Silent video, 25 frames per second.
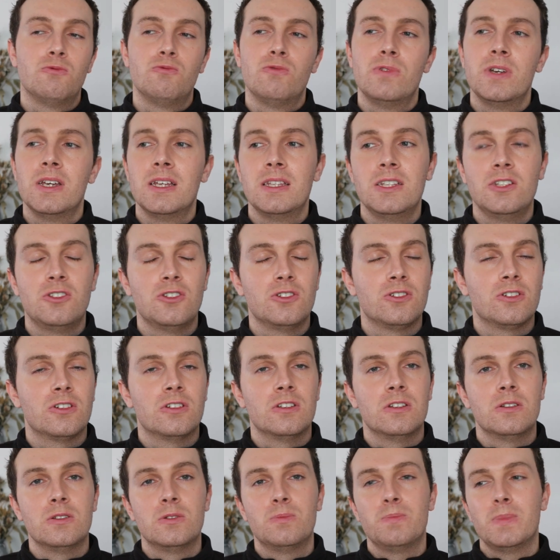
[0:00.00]
really just
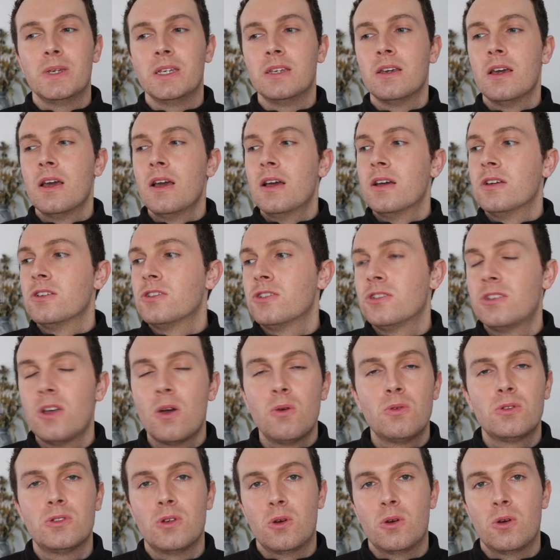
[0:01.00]
going to be so,